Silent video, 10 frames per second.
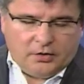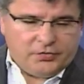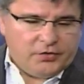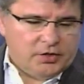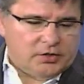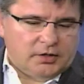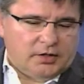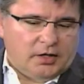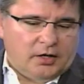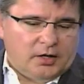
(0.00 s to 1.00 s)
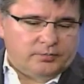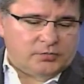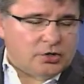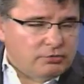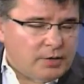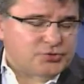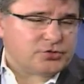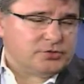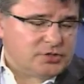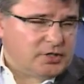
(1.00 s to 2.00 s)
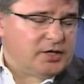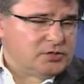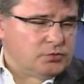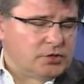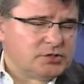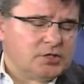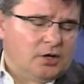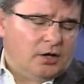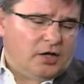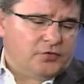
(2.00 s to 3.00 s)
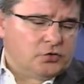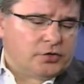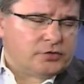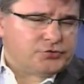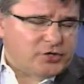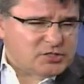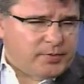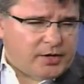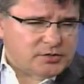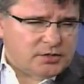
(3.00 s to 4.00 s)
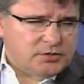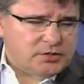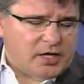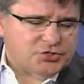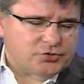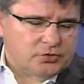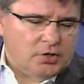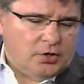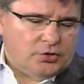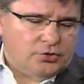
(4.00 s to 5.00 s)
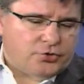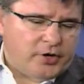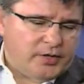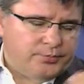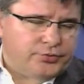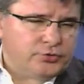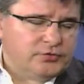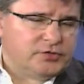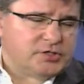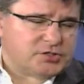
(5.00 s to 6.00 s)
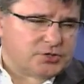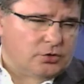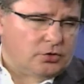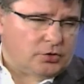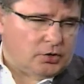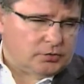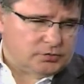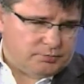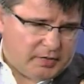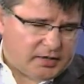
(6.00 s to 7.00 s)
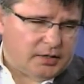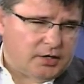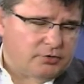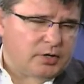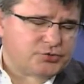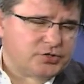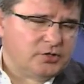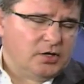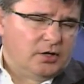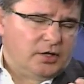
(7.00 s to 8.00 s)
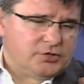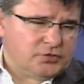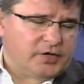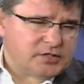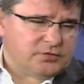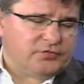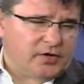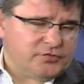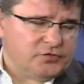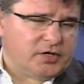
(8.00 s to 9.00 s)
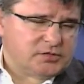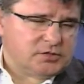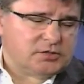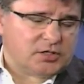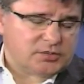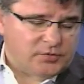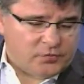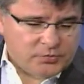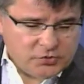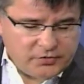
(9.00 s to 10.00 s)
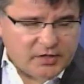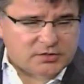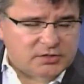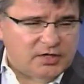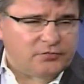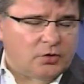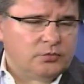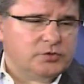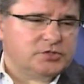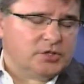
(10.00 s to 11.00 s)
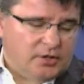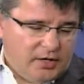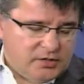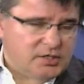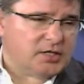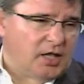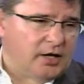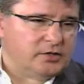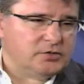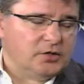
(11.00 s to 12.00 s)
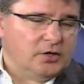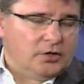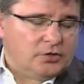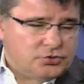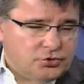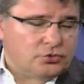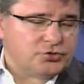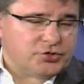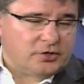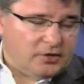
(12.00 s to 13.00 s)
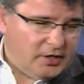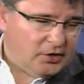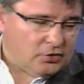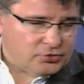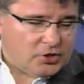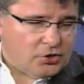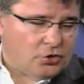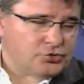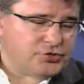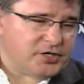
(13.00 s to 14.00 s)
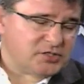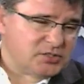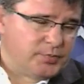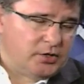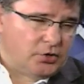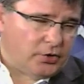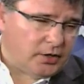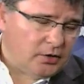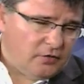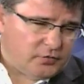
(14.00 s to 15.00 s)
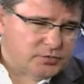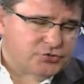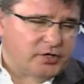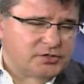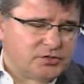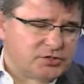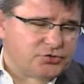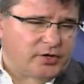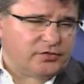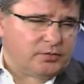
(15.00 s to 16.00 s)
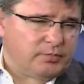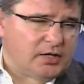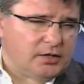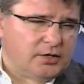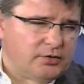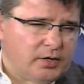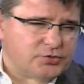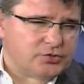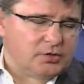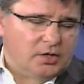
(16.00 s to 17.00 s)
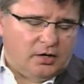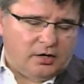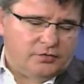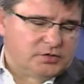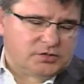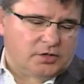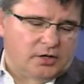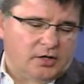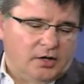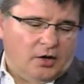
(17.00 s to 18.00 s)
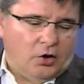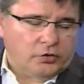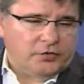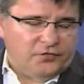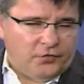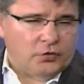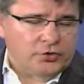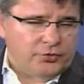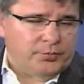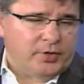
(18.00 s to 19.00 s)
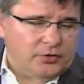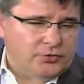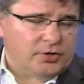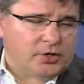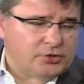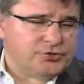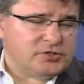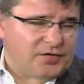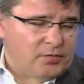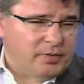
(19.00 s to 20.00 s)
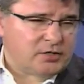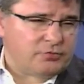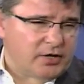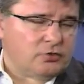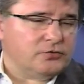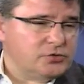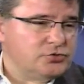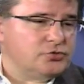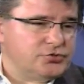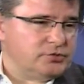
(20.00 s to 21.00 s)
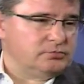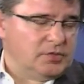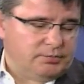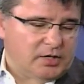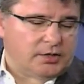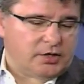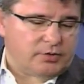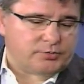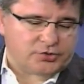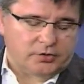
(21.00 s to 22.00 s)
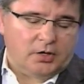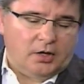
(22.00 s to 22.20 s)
Thirdly, corruption today is worse. If you look at Transparency International, Ukraine improved its score on battling corruption in 2005, 2006, but from 2007 onwards it declined. Georgia, in contrast, has been going from strength to strength in battling corruption. And this year, only 4 European Union countries have a better record than Georgia in battling corruption.